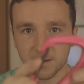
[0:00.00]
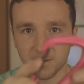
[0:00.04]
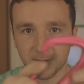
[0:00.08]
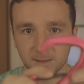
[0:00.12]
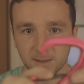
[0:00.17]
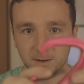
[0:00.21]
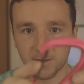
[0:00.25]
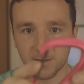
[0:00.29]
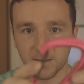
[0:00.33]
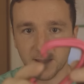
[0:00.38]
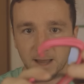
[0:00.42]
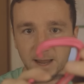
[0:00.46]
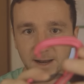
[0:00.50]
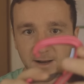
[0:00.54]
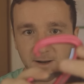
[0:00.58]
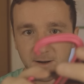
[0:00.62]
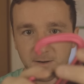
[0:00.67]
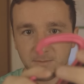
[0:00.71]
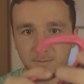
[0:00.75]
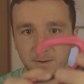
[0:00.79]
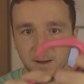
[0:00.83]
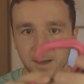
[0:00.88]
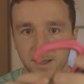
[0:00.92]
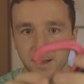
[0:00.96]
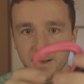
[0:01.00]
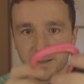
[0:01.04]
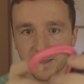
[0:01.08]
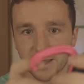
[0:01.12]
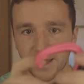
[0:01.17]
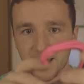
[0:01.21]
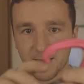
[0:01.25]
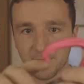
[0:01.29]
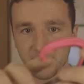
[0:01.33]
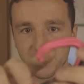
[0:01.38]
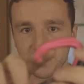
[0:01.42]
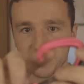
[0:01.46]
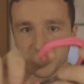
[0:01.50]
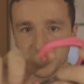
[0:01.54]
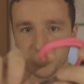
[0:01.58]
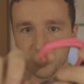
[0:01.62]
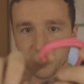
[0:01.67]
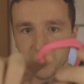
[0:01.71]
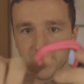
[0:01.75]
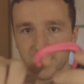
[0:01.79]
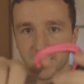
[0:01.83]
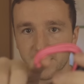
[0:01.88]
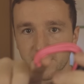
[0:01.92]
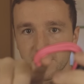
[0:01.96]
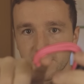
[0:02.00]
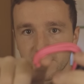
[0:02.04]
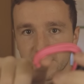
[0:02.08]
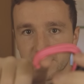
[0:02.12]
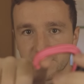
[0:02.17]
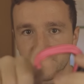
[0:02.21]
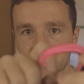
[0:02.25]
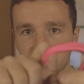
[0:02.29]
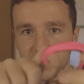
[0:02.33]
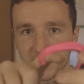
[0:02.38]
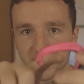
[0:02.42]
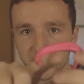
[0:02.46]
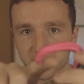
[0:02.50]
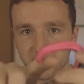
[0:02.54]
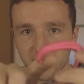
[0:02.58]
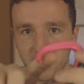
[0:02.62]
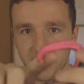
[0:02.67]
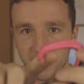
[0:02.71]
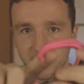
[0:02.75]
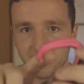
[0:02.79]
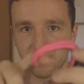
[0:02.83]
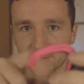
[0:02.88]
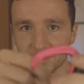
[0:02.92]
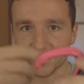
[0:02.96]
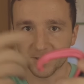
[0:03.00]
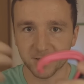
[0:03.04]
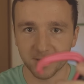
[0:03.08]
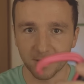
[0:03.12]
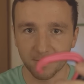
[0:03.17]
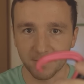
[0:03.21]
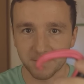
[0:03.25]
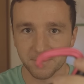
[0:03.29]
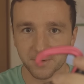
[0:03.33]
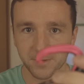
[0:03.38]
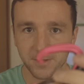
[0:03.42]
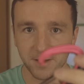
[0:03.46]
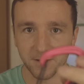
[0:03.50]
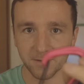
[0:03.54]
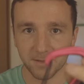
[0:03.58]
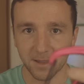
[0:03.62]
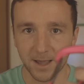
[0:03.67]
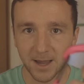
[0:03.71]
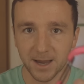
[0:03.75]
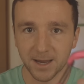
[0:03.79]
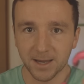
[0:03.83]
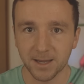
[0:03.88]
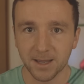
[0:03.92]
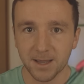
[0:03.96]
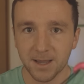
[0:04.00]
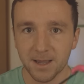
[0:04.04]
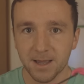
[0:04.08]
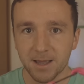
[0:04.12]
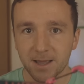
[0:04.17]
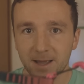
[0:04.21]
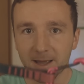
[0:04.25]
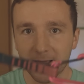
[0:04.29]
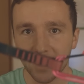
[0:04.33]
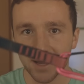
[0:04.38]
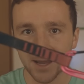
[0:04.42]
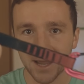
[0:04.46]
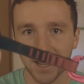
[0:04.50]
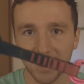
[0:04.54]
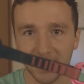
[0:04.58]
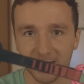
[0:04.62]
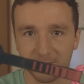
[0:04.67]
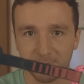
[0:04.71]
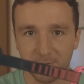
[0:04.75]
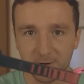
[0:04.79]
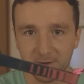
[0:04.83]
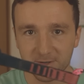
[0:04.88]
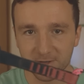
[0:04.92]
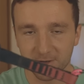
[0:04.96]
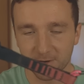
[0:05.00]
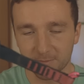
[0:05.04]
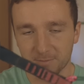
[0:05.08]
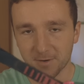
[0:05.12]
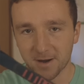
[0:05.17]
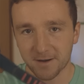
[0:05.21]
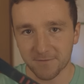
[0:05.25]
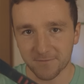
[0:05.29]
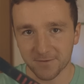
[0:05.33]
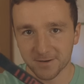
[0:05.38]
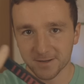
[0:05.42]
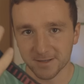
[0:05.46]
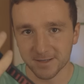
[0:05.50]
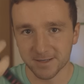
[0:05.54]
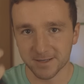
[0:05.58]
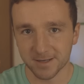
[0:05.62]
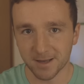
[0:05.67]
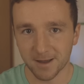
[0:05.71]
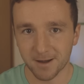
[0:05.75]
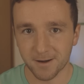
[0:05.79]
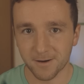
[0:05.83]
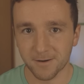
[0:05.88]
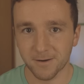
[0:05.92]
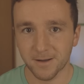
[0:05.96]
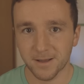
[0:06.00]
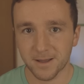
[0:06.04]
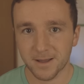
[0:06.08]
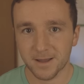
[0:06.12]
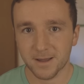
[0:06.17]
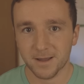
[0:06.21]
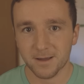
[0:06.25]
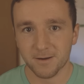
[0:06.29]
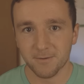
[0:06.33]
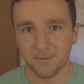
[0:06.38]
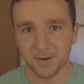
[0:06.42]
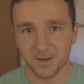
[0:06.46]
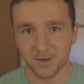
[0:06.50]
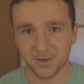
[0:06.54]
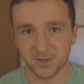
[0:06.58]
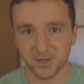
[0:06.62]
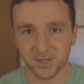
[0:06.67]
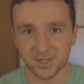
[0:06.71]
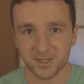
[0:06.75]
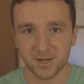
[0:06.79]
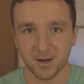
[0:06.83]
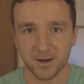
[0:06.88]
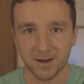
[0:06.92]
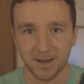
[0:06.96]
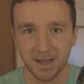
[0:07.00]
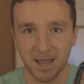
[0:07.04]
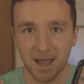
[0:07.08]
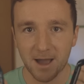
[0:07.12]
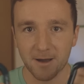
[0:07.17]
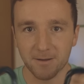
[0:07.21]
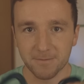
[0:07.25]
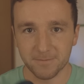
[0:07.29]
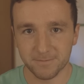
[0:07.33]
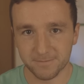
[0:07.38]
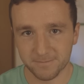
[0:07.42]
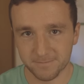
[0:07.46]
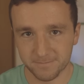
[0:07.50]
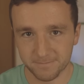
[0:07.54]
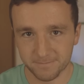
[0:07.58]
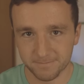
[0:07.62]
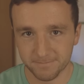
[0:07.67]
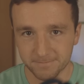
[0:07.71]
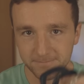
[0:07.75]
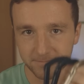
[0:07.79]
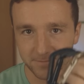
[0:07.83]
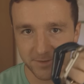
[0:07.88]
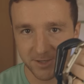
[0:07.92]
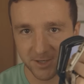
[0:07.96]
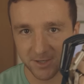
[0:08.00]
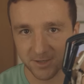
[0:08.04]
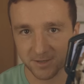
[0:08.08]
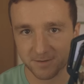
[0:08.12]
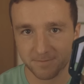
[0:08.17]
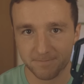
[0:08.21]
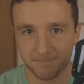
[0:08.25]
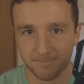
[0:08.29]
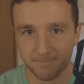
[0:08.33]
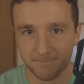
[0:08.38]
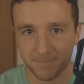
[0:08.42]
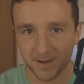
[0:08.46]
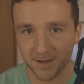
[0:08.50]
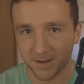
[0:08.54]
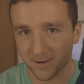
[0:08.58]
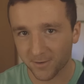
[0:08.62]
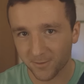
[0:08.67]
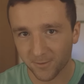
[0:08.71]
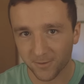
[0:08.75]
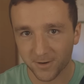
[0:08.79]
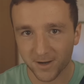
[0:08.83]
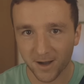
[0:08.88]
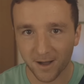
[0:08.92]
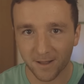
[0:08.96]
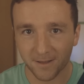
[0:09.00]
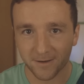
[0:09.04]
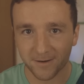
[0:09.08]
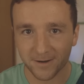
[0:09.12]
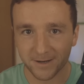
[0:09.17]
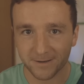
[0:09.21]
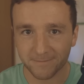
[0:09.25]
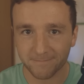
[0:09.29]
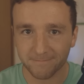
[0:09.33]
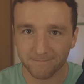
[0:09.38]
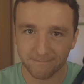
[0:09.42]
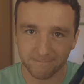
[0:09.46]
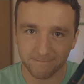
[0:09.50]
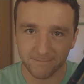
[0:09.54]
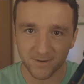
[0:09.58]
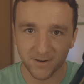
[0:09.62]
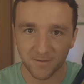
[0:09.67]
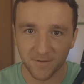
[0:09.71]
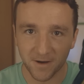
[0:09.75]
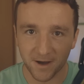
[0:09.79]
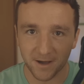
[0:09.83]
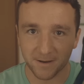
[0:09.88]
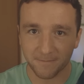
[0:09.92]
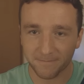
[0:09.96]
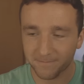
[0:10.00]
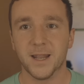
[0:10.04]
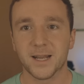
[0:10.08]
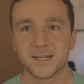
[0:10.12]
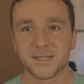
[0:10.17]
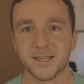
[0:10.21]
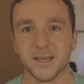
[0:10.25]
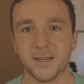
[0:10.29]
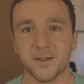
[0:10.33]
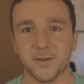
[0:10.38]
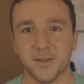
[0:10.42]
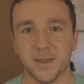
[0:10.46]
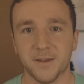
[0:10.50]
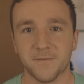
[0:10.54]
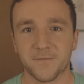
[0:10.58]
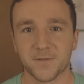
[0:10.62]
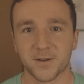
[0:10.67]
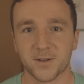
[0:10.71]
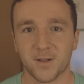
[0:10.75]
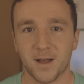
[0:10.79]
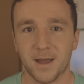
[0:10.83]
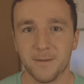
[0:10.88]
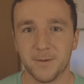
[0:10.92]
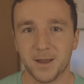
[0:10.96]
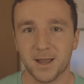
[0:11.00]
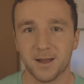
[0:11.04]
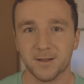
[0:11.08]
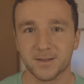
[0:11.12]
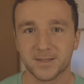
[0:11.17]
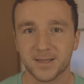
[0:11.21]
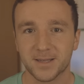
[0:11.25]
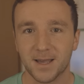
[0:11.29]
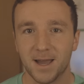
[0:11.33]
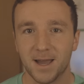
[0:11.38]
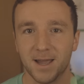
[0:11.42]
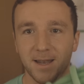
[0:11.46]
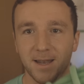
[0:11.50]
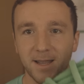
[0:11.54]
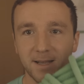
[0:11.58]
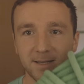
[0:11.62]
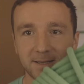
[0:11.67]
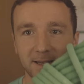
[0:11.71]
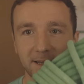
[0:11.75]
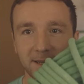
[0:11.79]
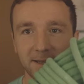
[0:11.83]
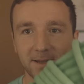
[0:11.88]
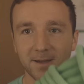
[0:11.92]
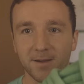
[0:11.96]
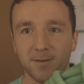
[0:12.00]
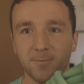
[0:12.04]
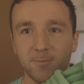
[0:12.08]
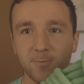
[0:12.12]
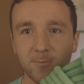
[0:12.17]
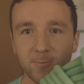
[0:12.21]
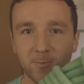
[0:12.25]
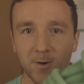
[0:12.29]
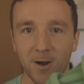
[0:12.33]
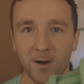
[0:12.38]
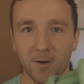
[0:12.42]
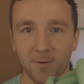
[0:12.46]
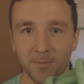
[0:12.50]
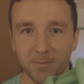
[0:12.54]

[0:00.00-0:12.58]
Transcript: They're a little lighter, but they have this annoying hook feature on them, which some people don't like. Again, it's personal preference, so when you're just starting out, just pick a cool color and move on. The next thing you'll need for climbing outside is a good rope.